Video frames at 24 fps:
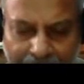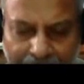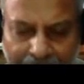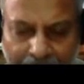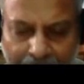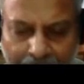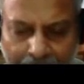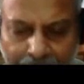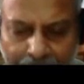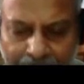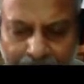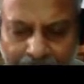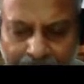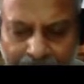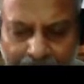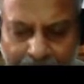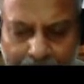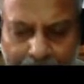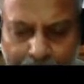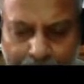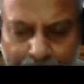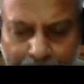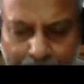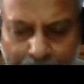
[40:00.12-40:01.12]
of figure has
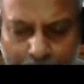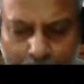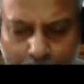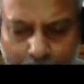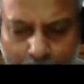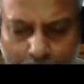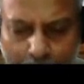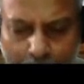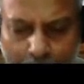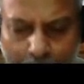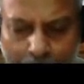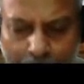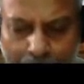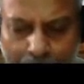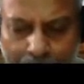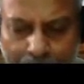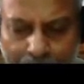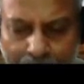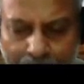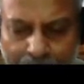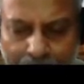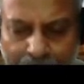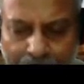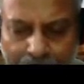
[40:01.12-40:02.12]
been shown
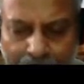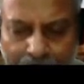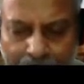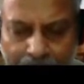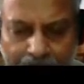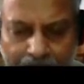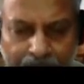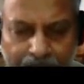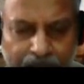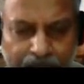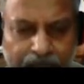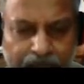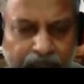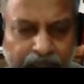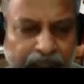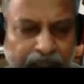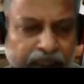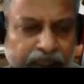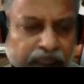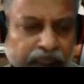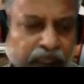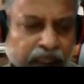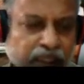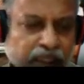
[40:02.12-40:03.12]
in the next
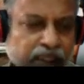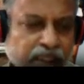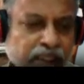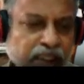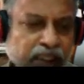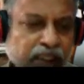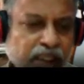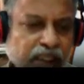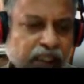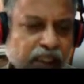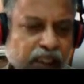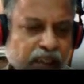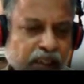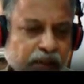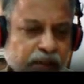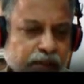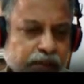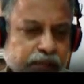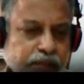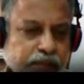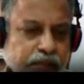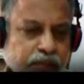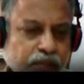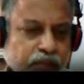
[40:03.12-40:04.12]
slide. See here,
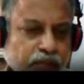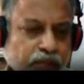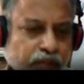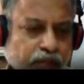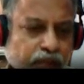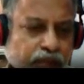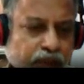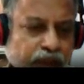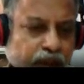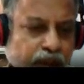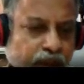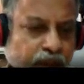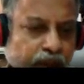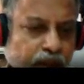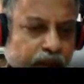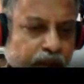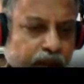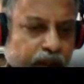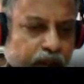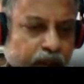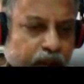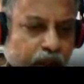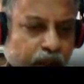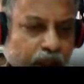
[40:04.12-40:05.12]

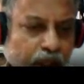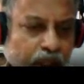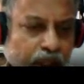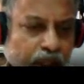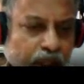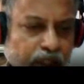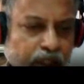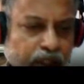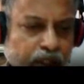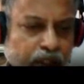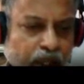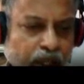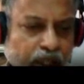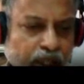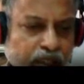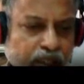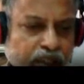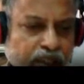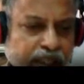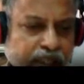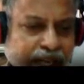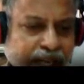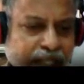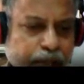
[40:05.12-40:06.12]
these are all the slots,
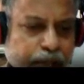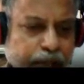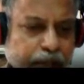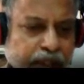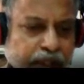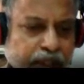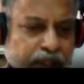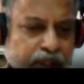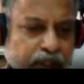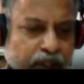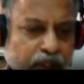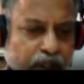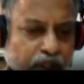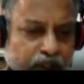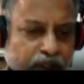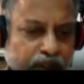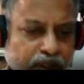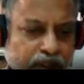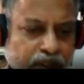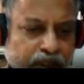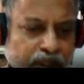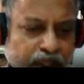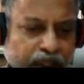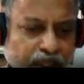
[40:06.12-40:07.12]
transparent slots.
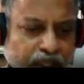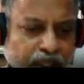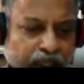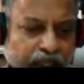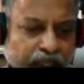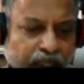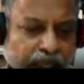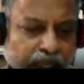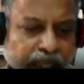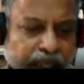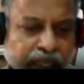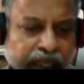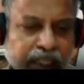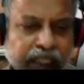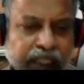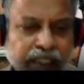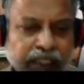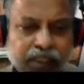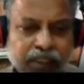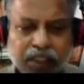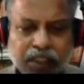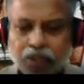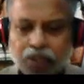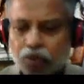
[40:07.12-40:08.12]
Earlier
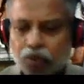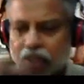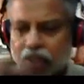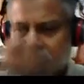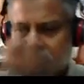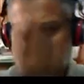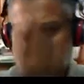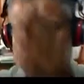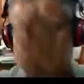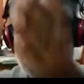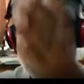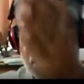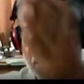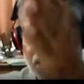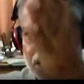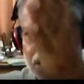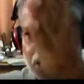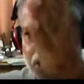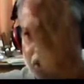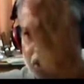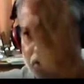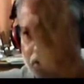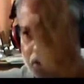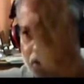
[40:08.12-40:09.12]
thing was
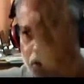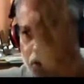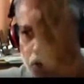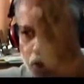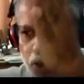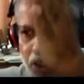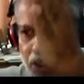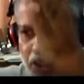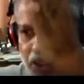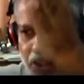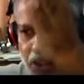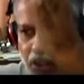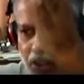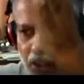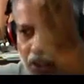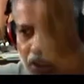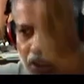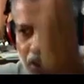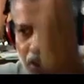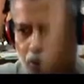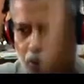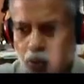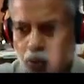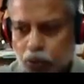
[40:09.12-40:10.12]
actually showing
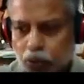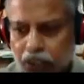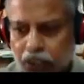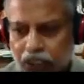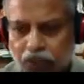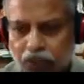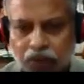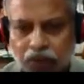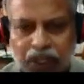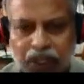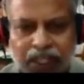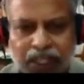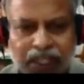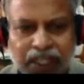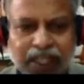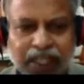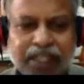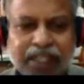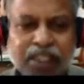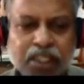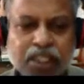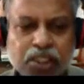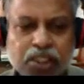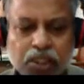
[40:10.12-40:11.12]
only one
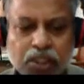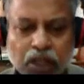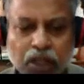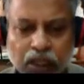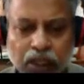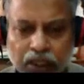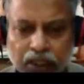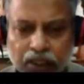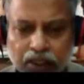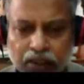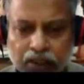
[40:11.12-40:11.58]
radial slot,